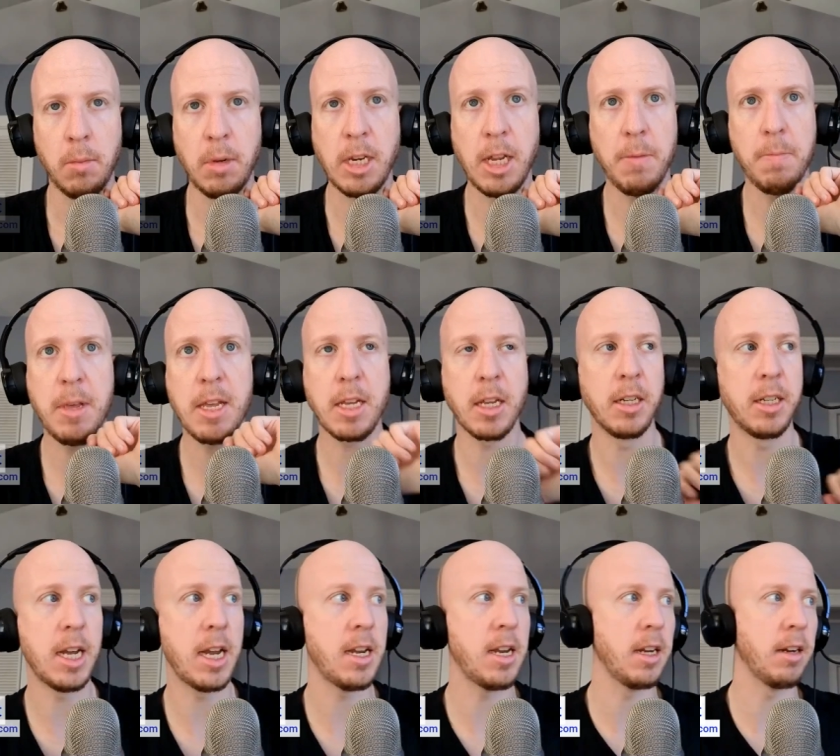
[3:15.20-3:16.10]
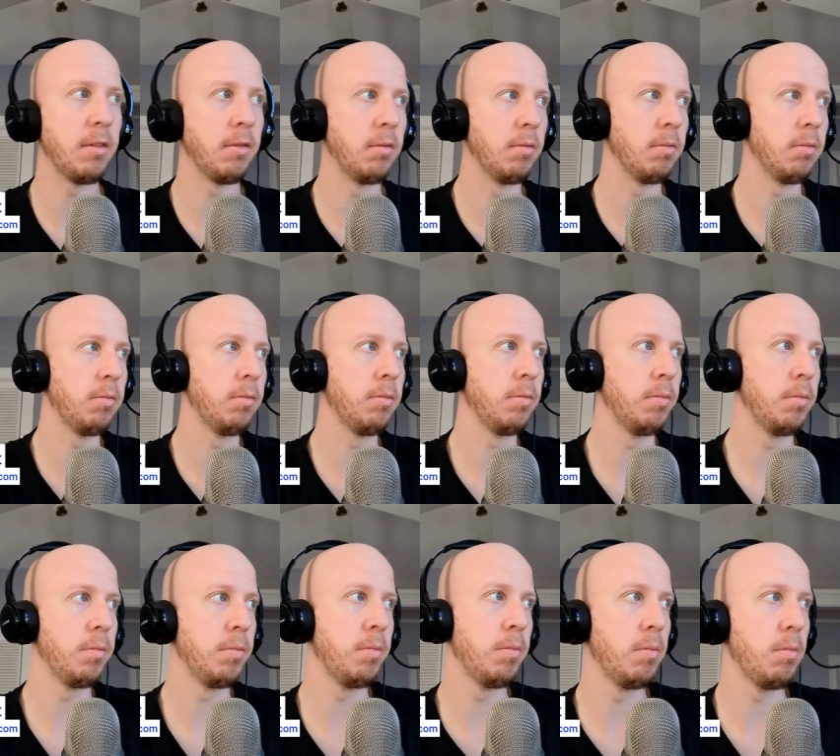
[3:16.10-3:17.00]
mean, he'd be contending.
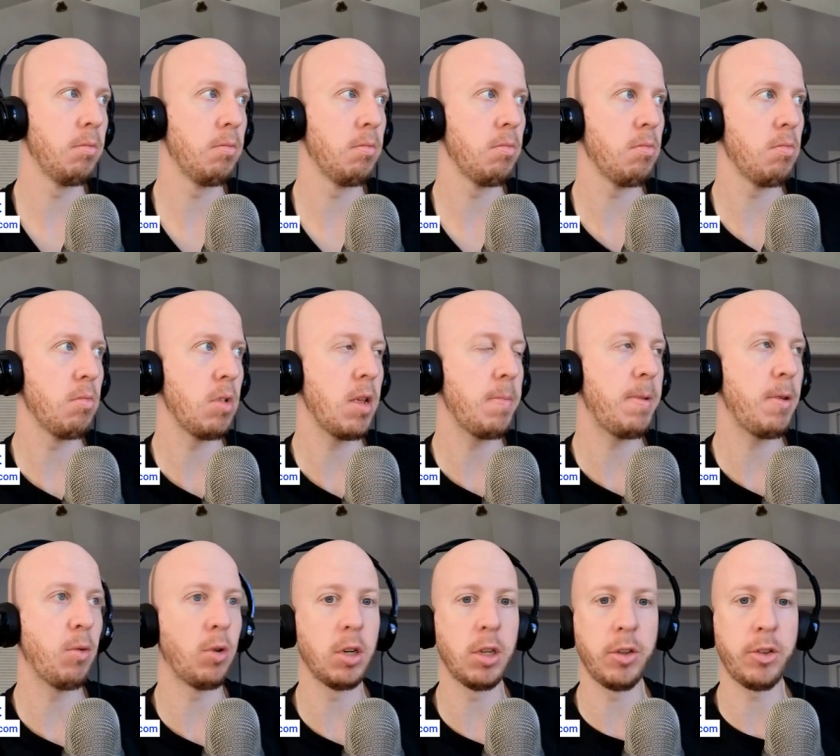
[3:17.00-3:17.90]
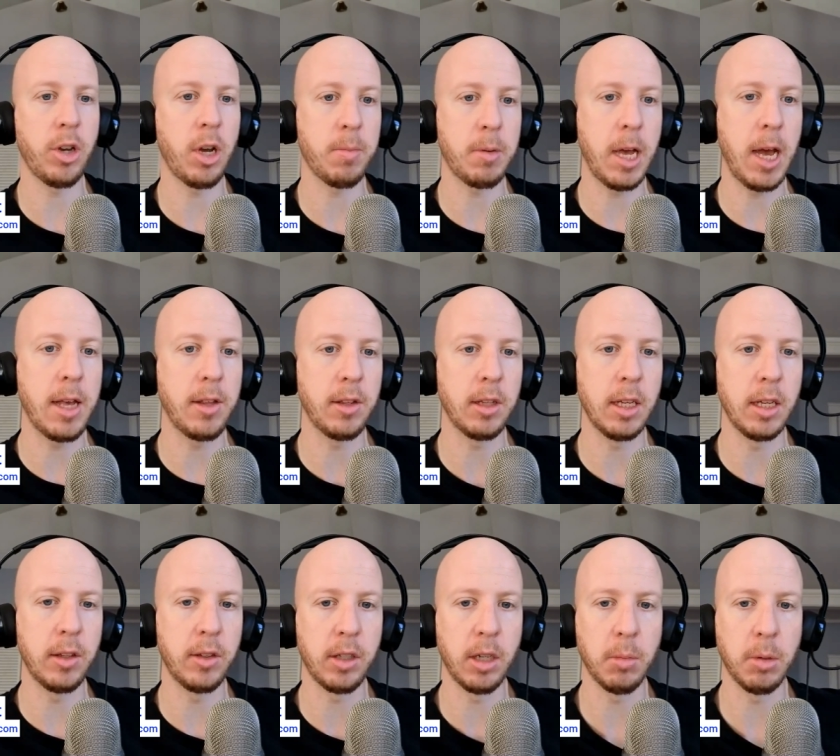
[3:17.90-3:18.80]
He'd be one of the top guys in the
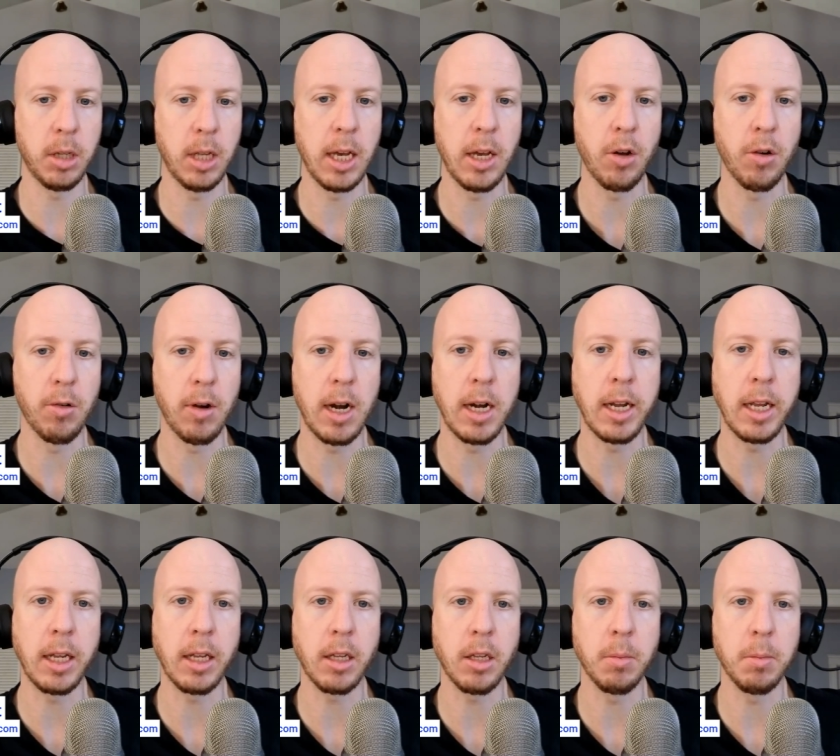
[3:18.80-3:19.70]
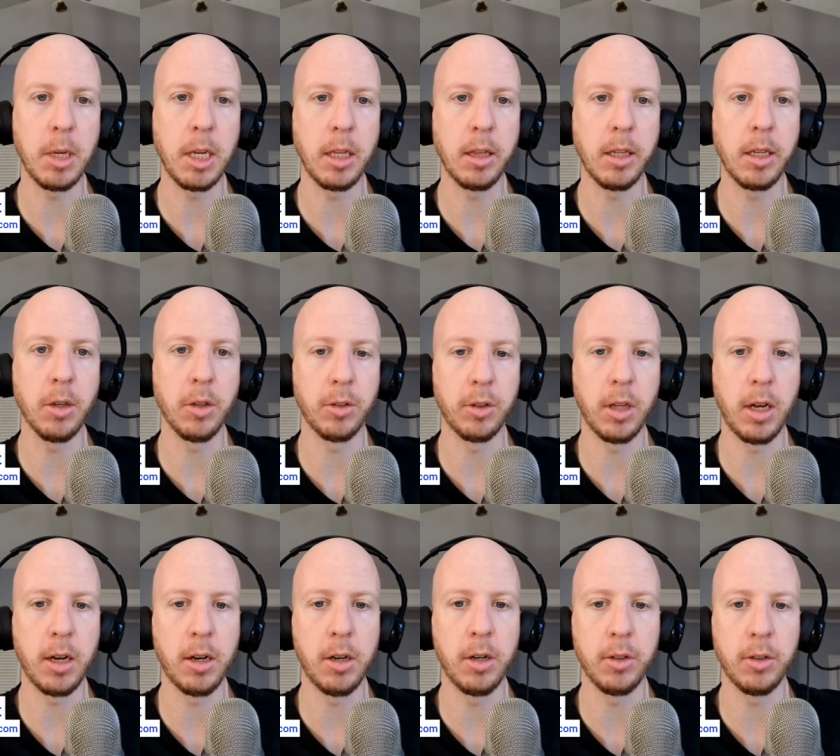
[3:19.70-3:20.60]
NCAA already. You beat Niels
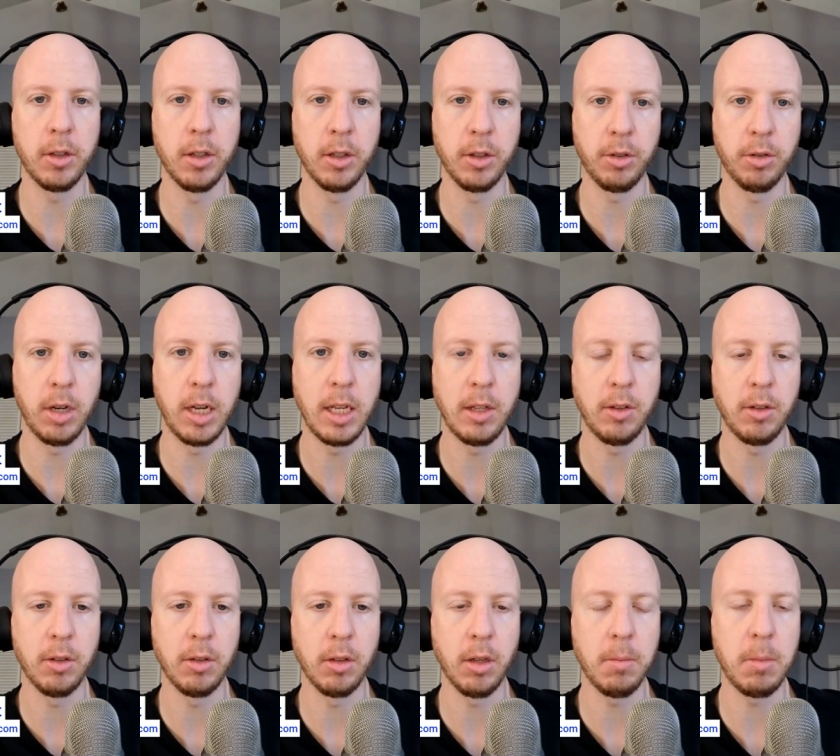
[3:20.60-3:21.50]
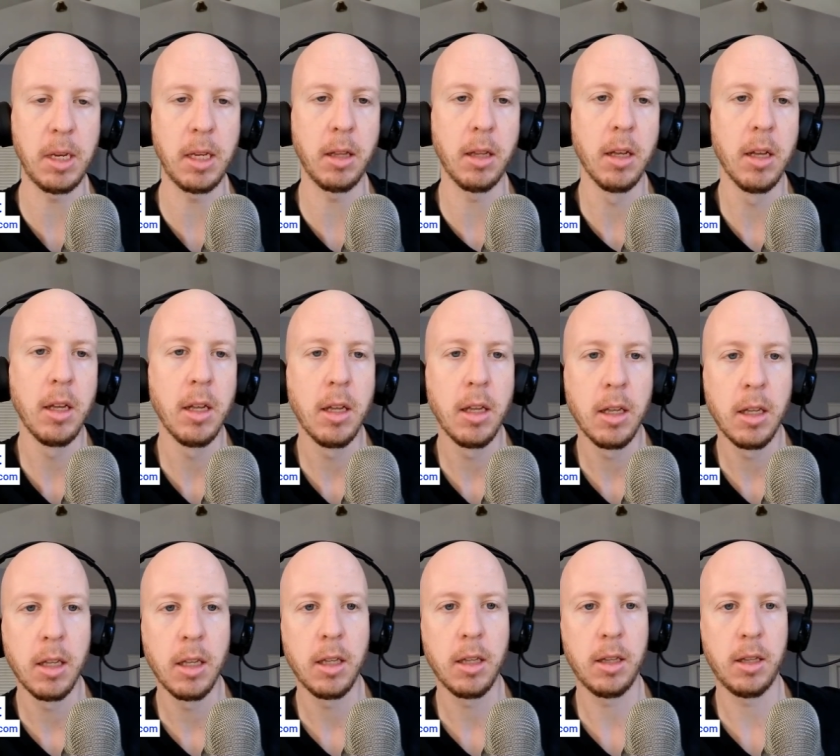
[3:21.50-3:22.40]
Laros in this race. You, I mean,
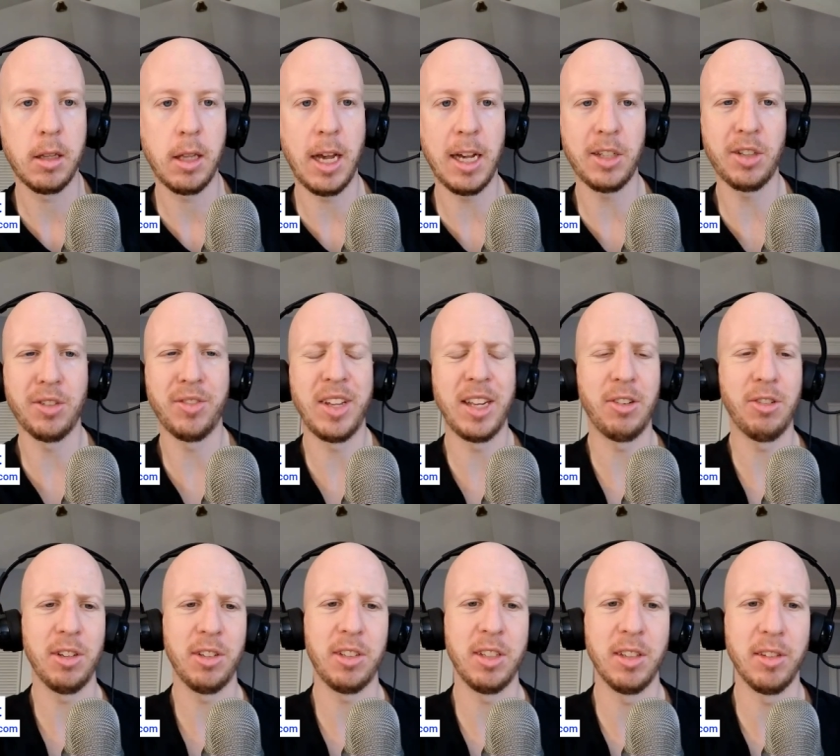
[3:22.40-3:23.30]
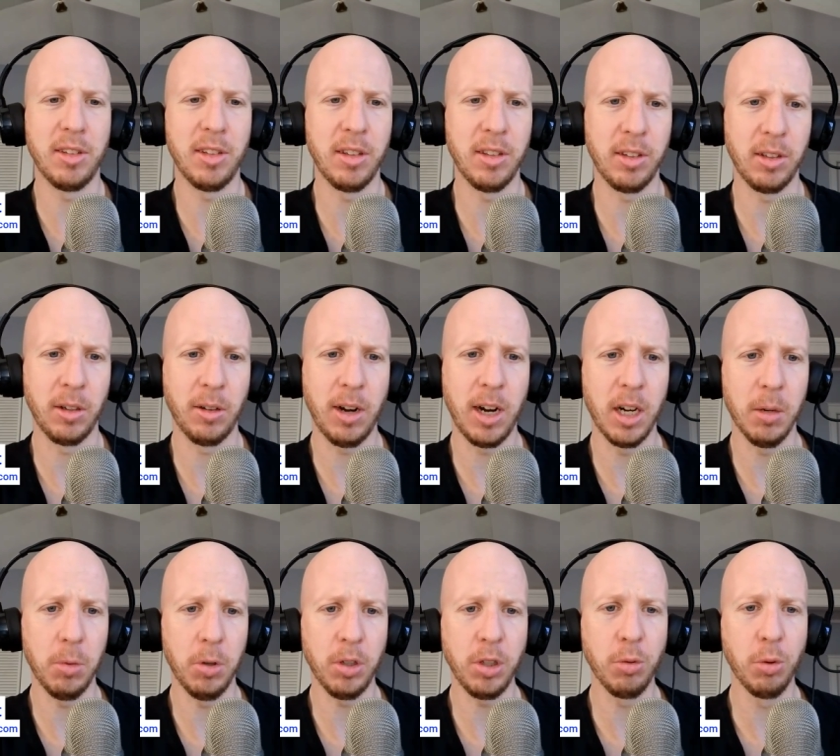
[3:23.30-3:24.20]
Axel Vang Christensen's
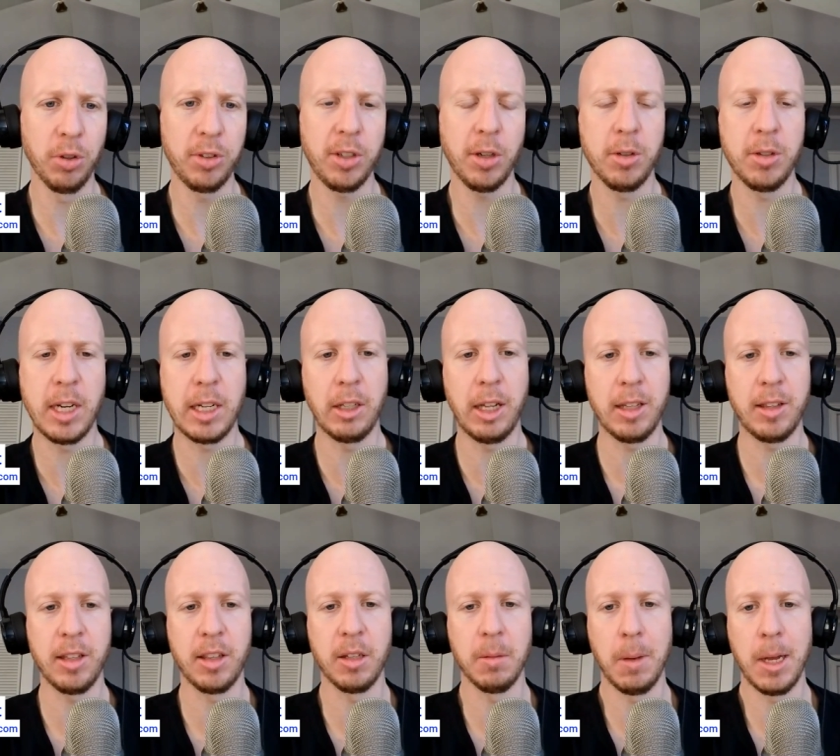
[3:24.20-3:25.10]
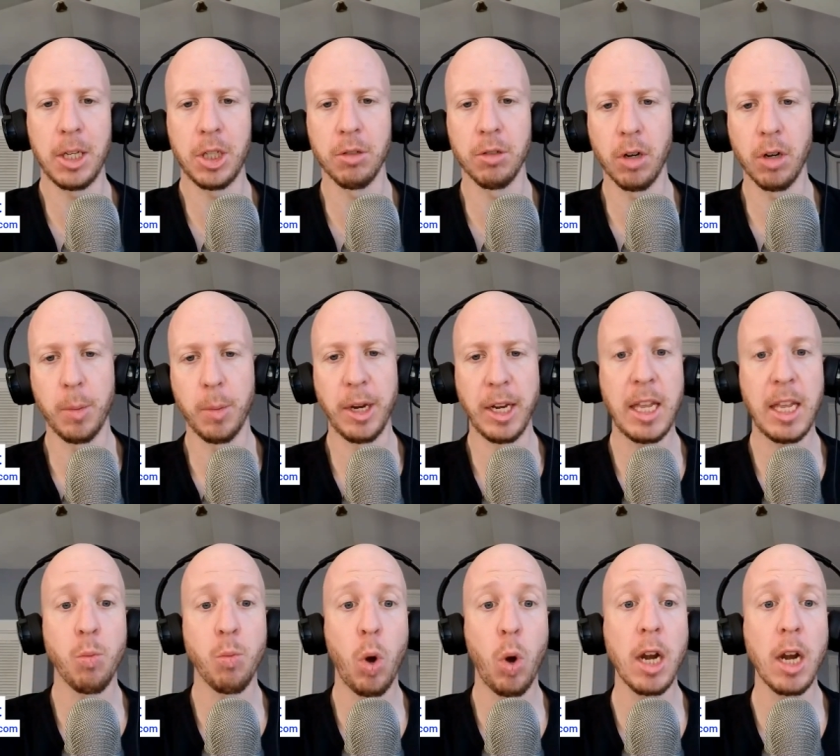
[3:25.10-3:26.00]
incredible. You also neglected to mention Robert. He
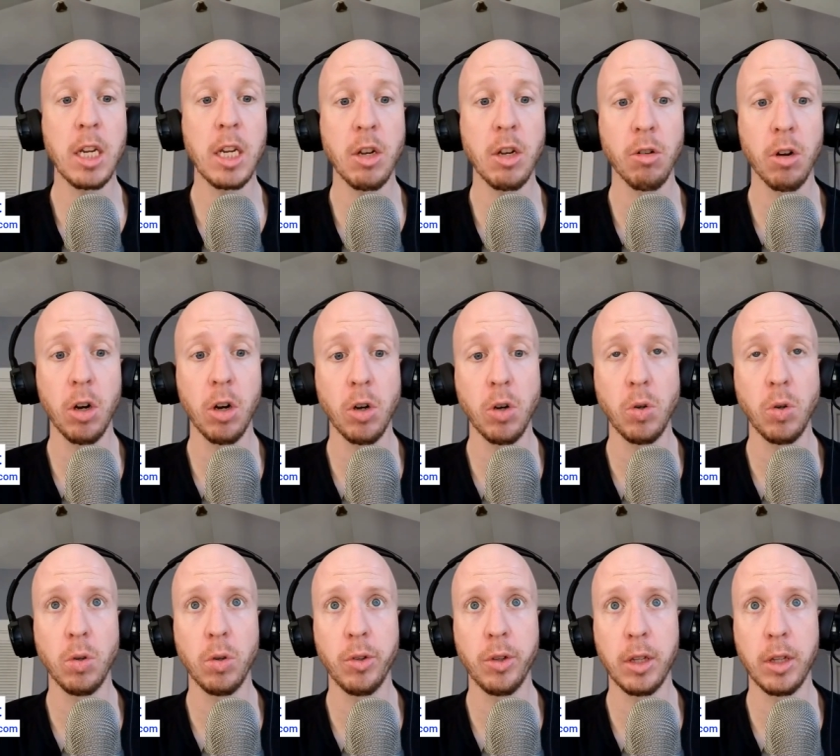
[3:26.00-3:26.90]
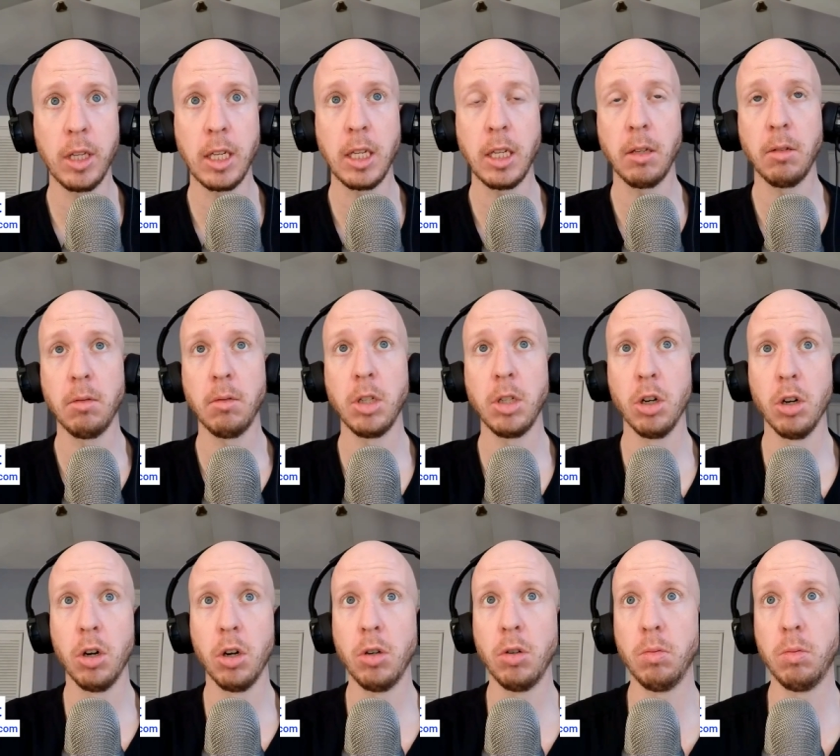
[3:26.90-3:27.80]
won Euro the
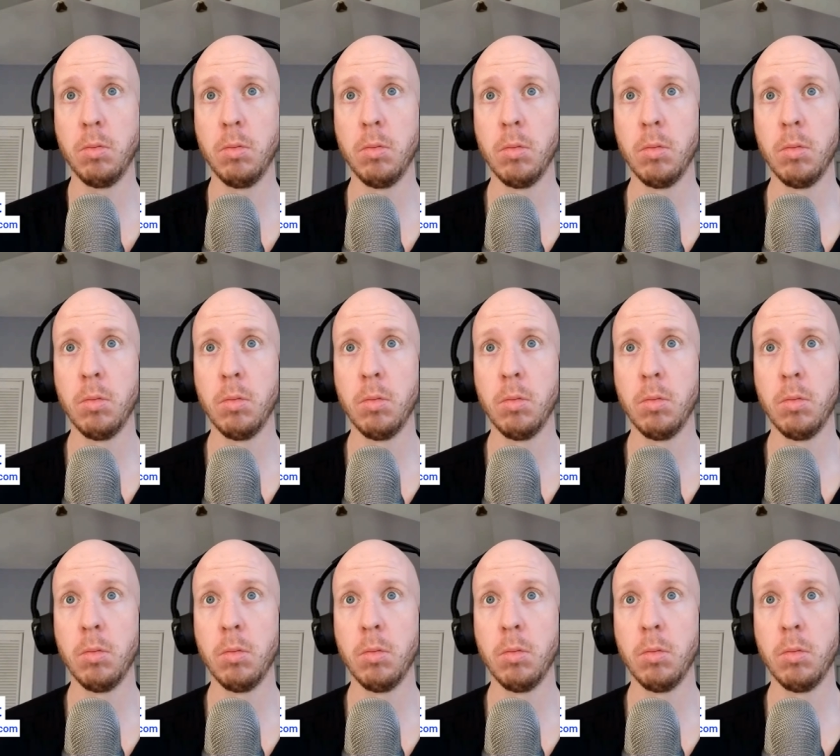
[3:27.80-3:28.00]
Euro